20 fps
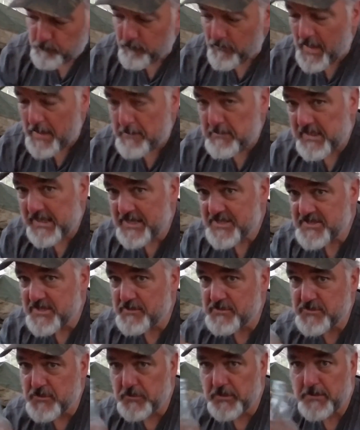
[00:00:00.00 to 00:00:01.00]
Because I was
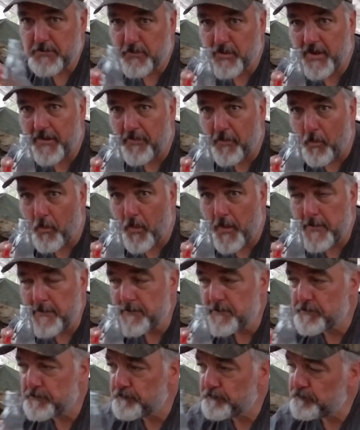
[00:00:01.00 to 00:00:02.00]
only bringing the one,
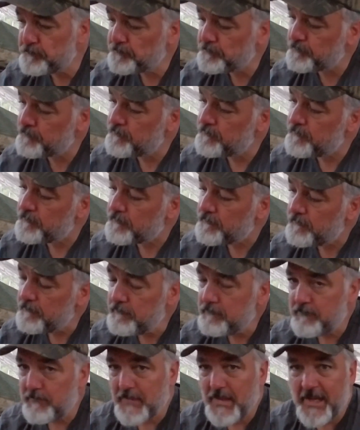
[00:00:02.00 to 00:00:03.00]

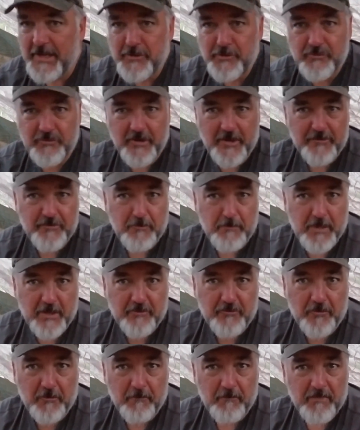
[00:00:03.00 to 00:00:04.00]
I use it as a
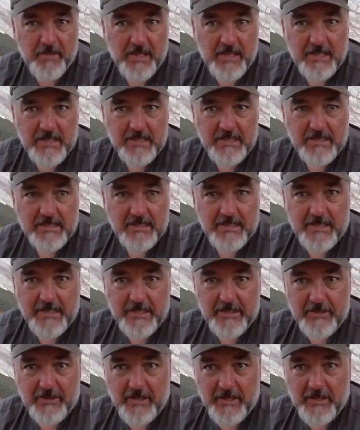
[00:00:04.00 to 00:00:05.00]
mixer.
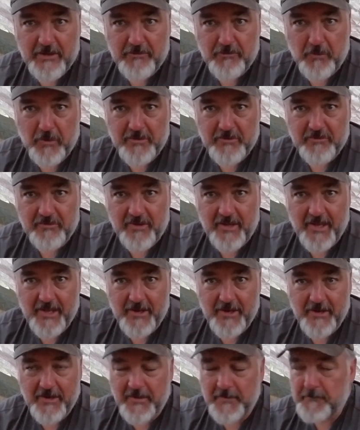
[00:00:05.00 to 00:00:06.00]
And so I just
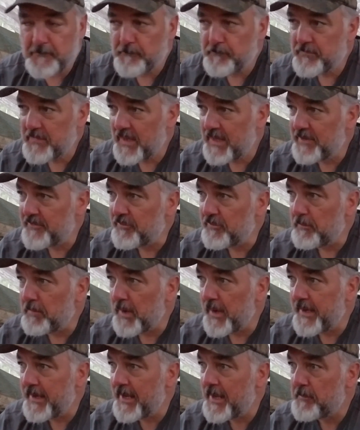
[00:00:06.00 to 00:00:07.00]
added I had some
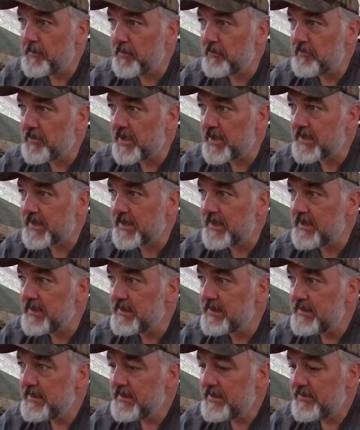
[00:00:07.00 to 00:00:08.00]
pineapple vodka
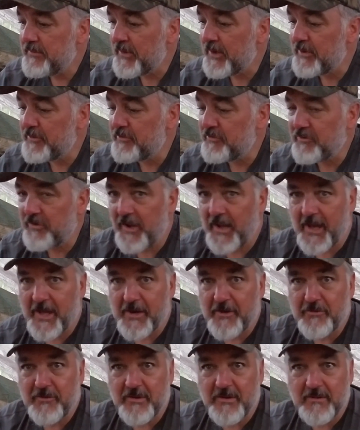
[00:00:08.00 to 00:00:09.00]
that I just
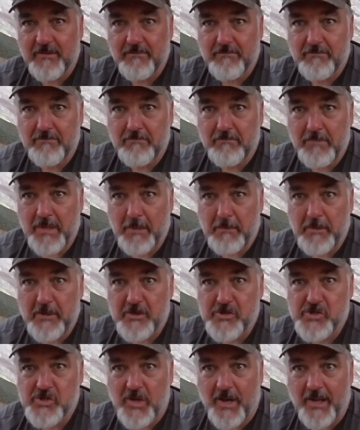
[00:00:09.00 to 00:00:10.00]
added maybe a
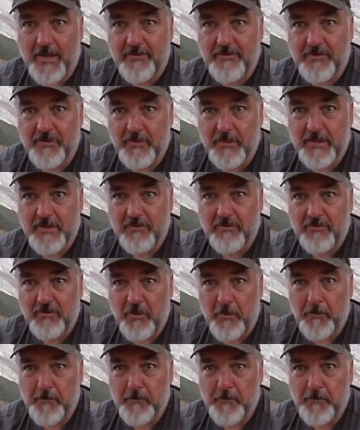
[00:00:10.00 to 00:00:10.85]
shot to it. So